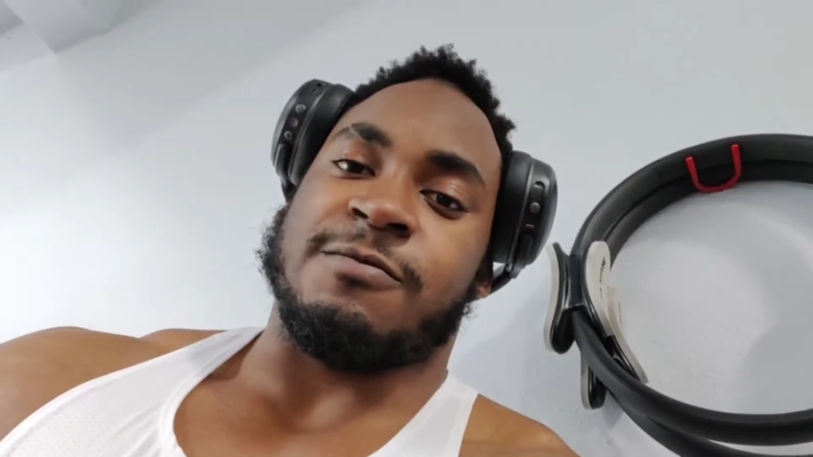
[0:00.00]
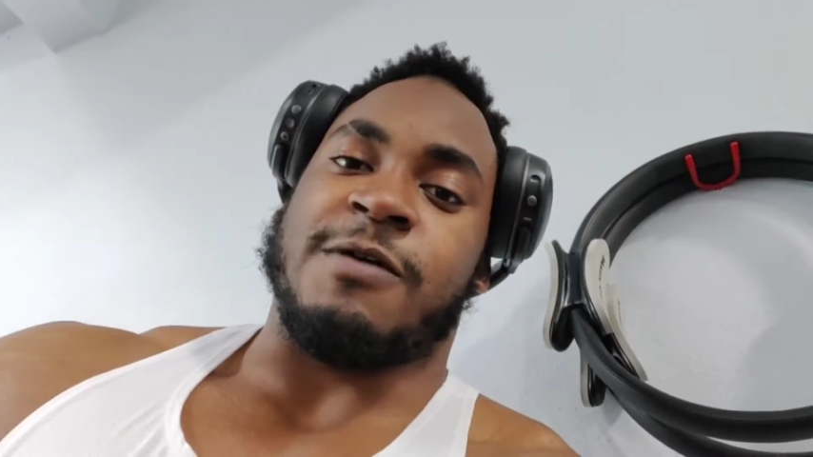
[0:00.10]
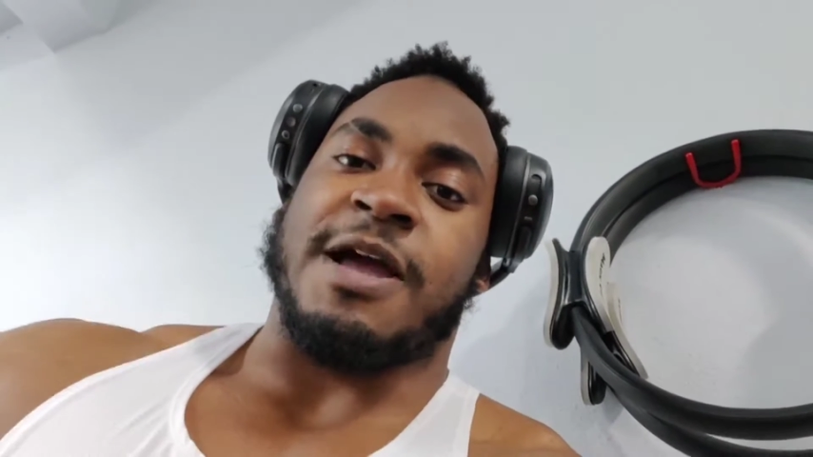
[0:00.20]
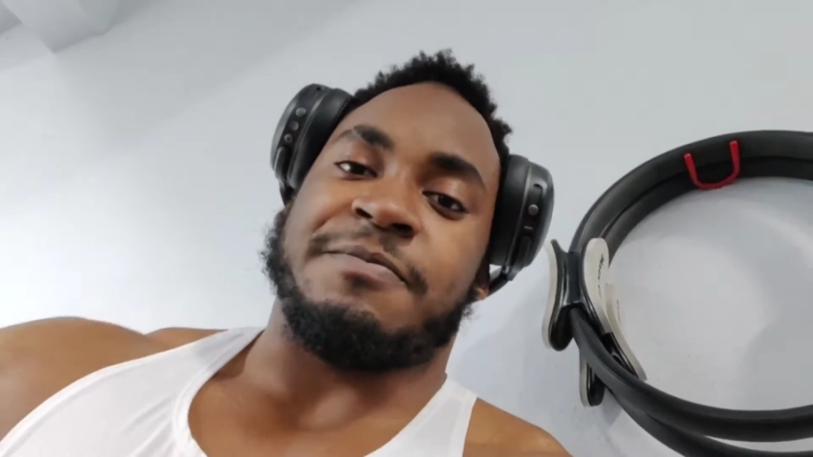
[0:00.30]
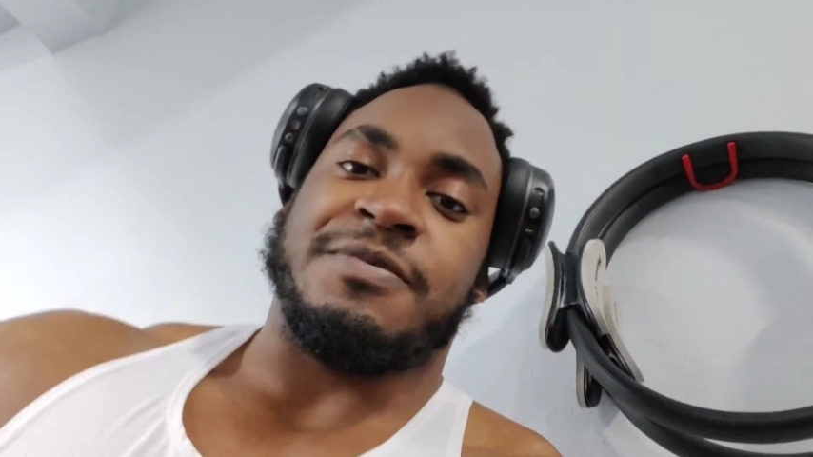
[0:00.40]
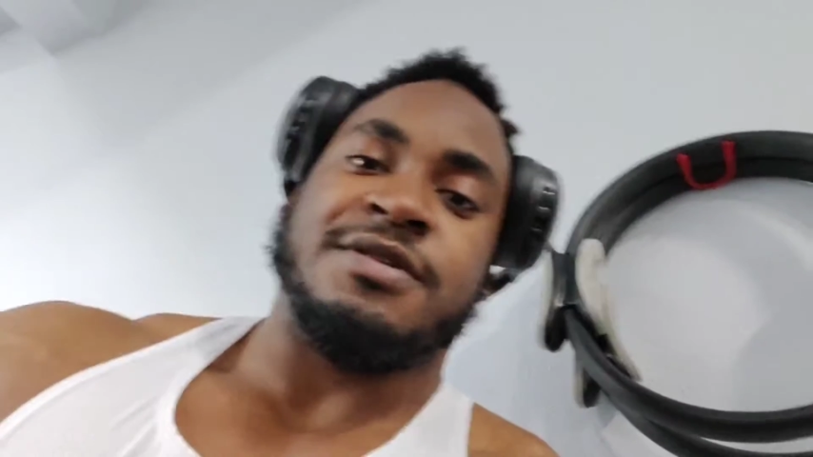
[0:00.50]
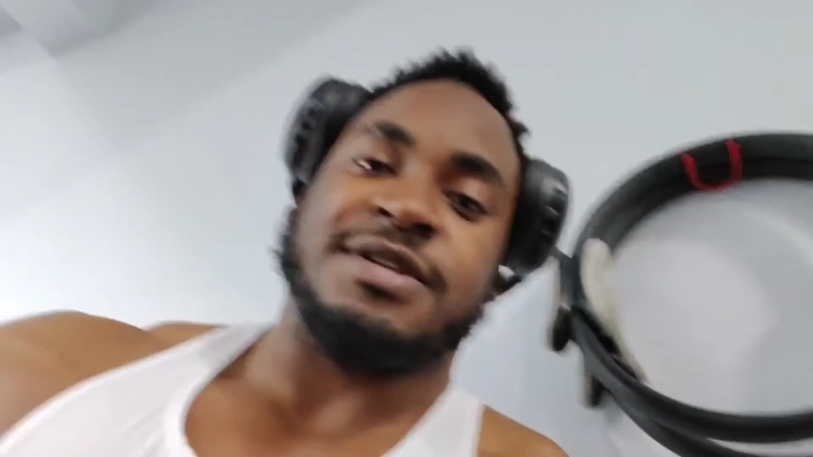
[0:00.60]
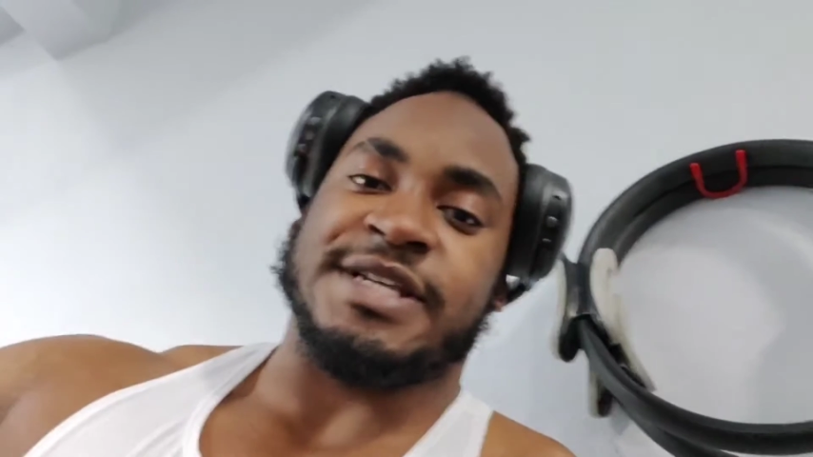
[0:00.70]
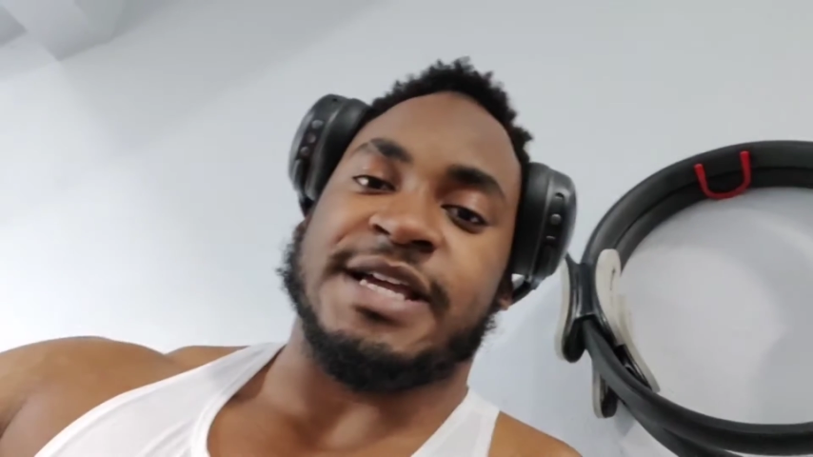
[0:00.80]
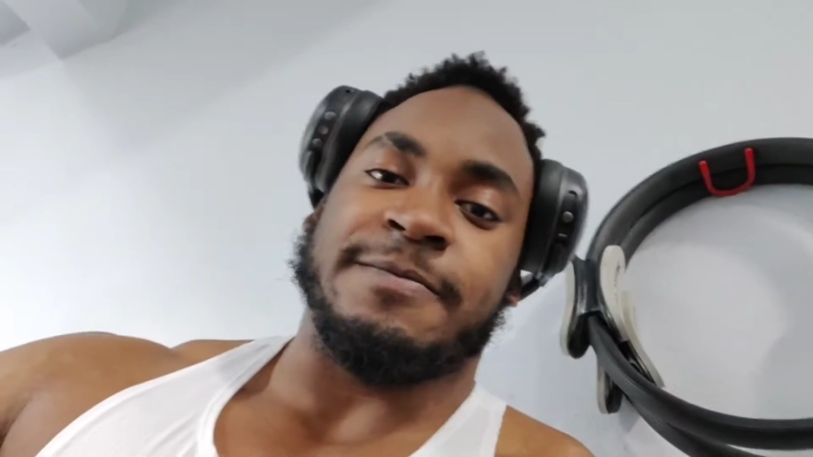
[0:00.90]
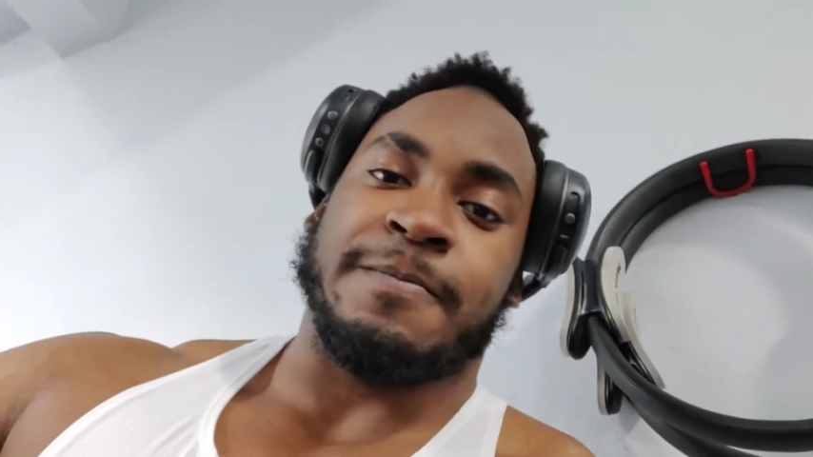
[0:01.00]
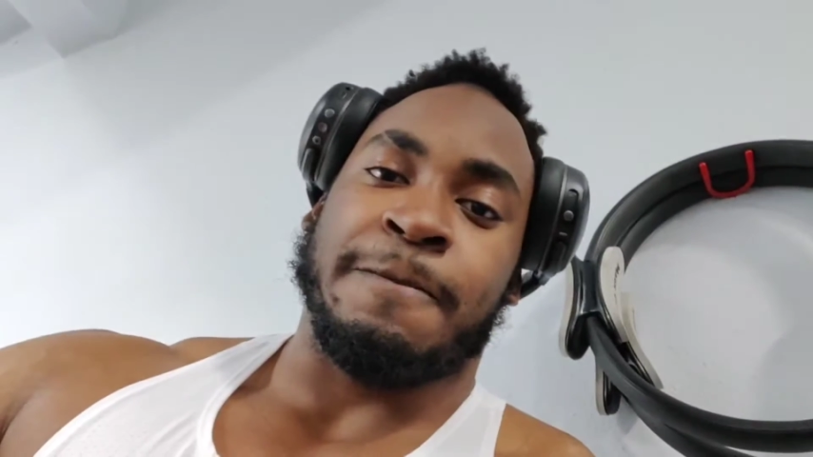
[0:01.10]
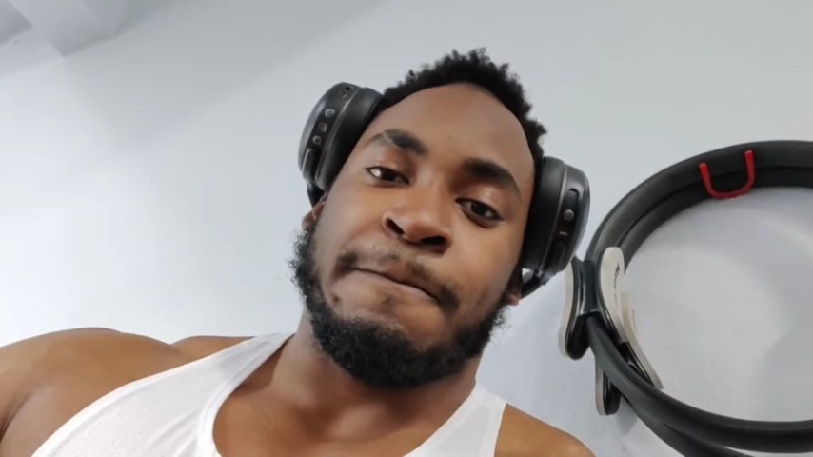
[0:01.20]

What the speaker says: rep set,